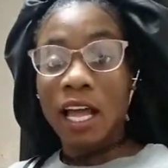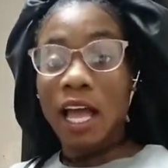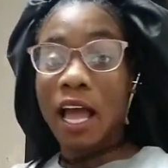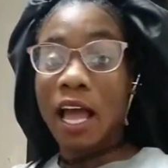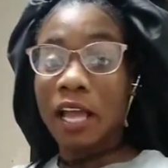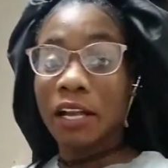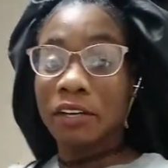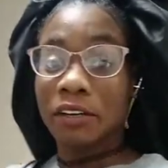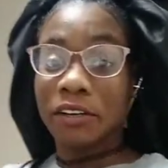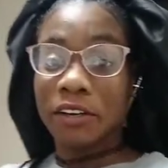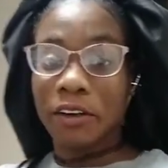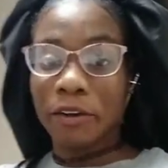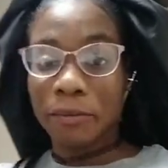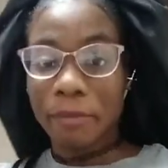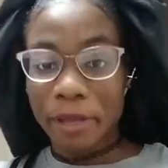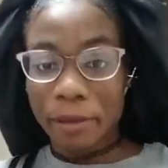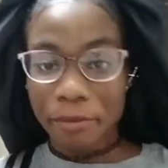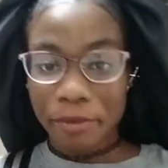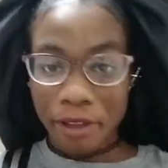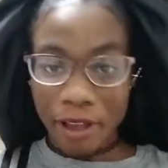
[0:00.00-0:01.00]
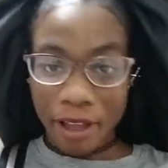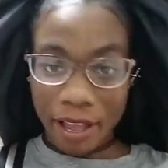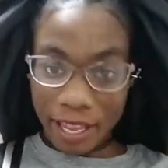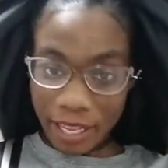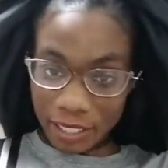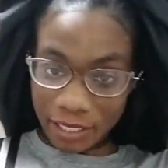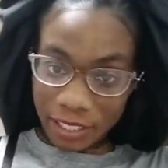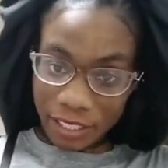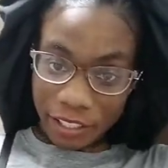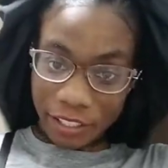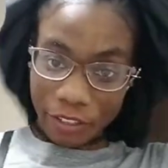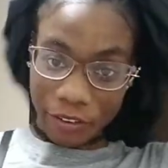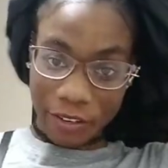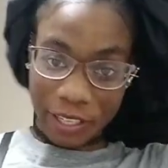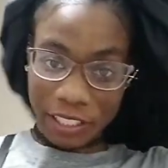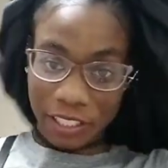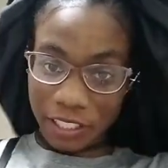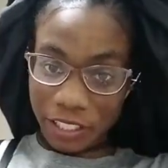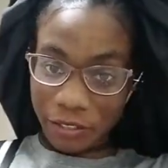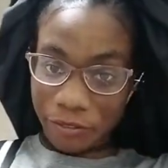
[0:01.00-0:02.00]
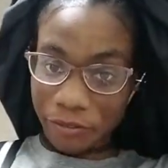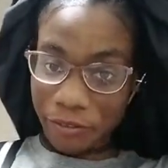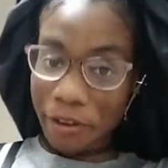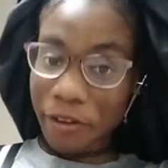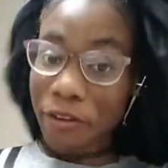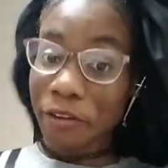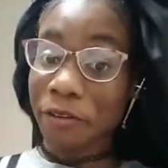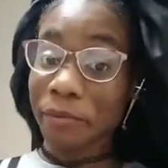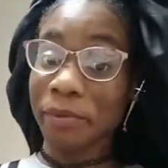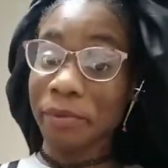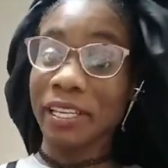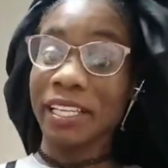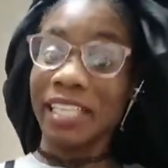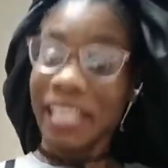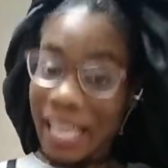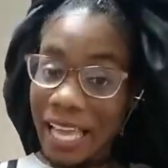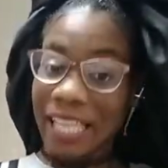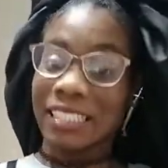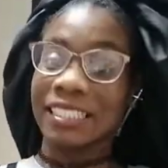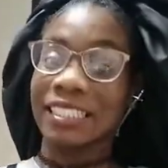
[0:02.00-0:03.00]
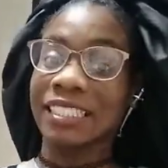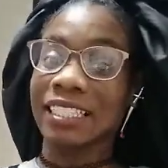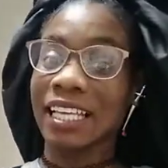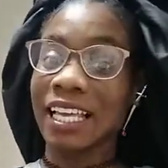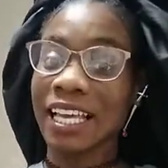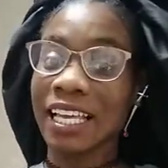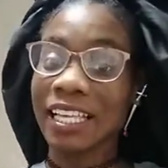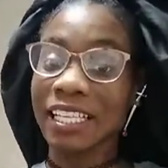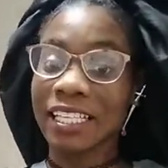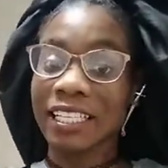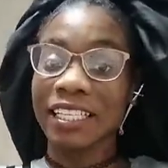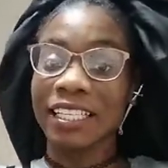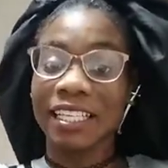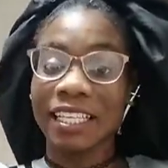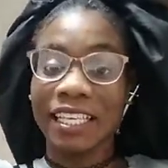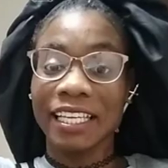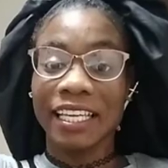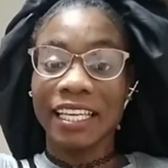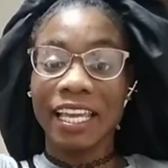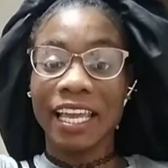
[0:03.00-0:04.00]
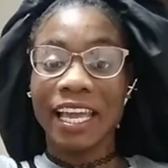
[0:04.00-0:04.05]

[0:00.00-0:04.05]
I don't know, maybe you're asking the question wrong, but yes, the